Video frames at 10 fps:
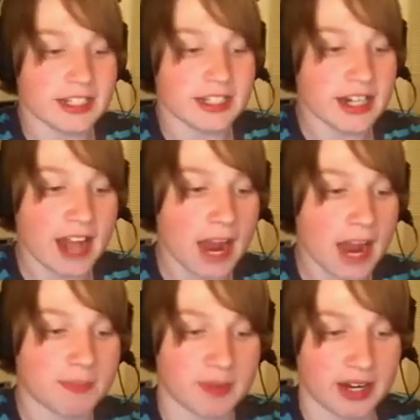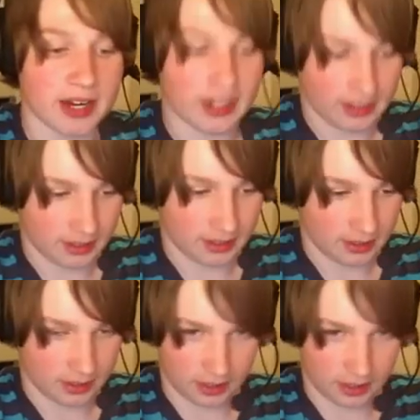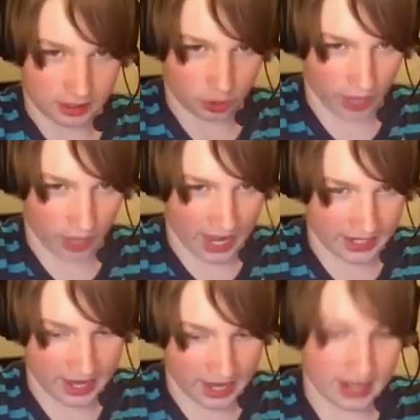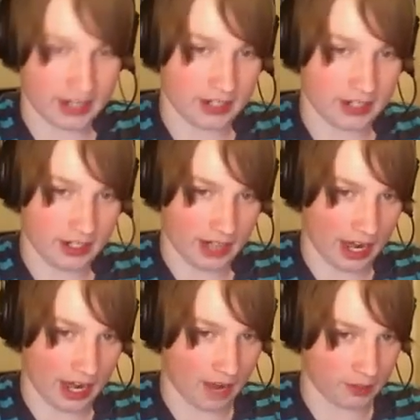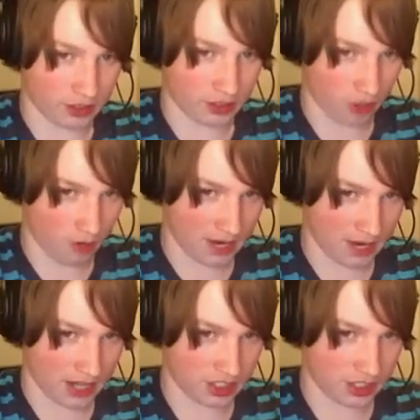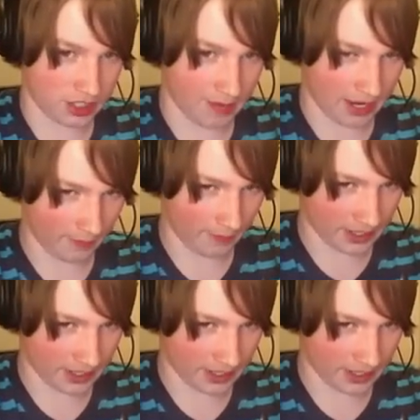He decapped me! It's okay, Dad! I love you so much! Do you